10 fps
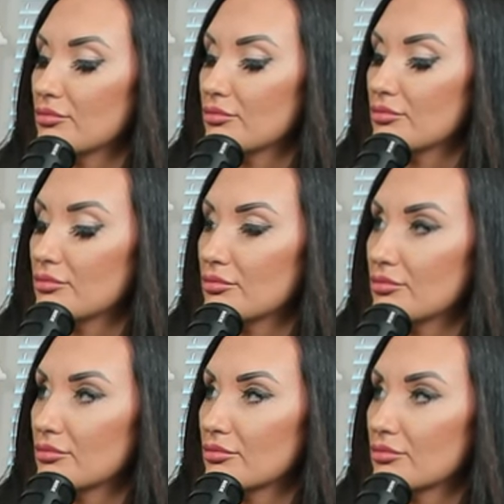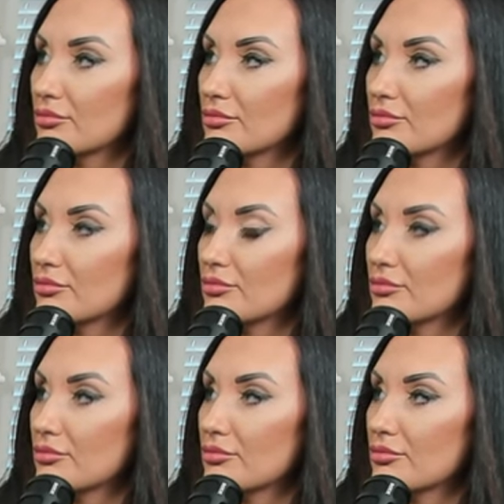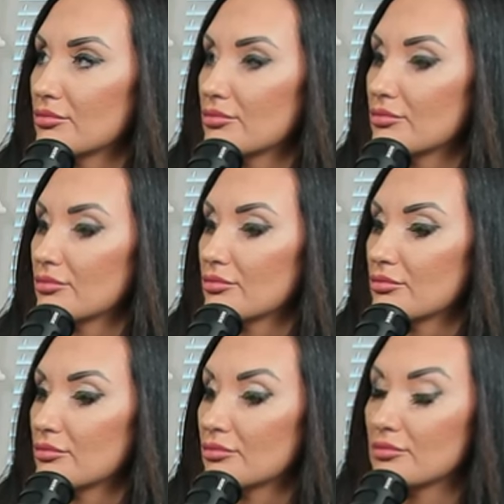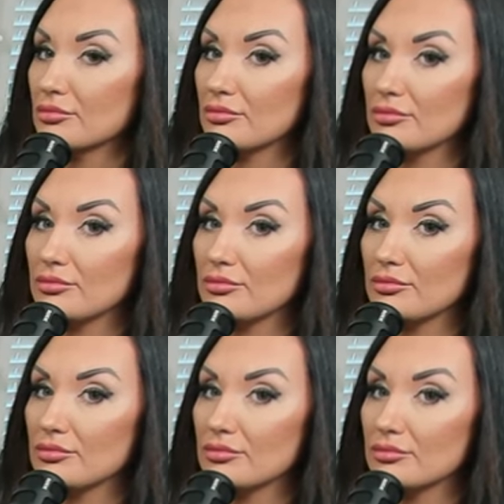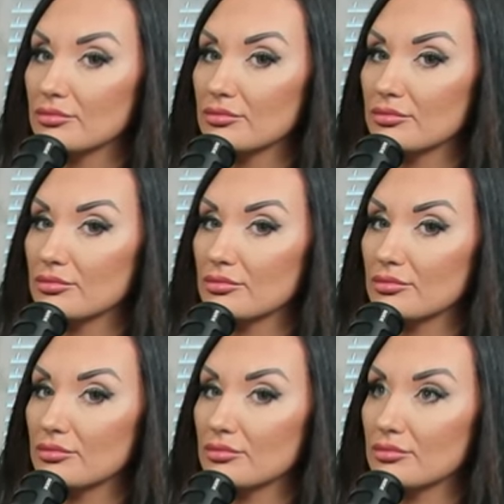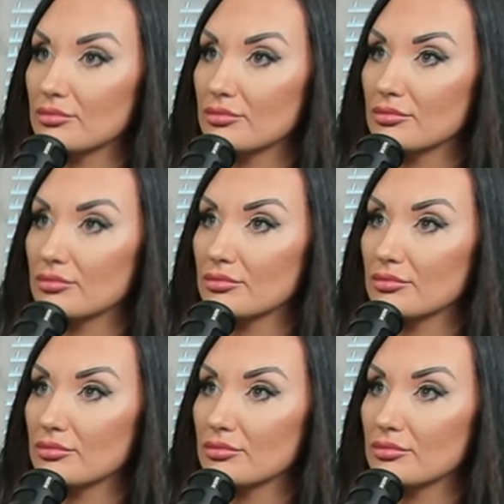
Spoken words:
This person isn't speaking.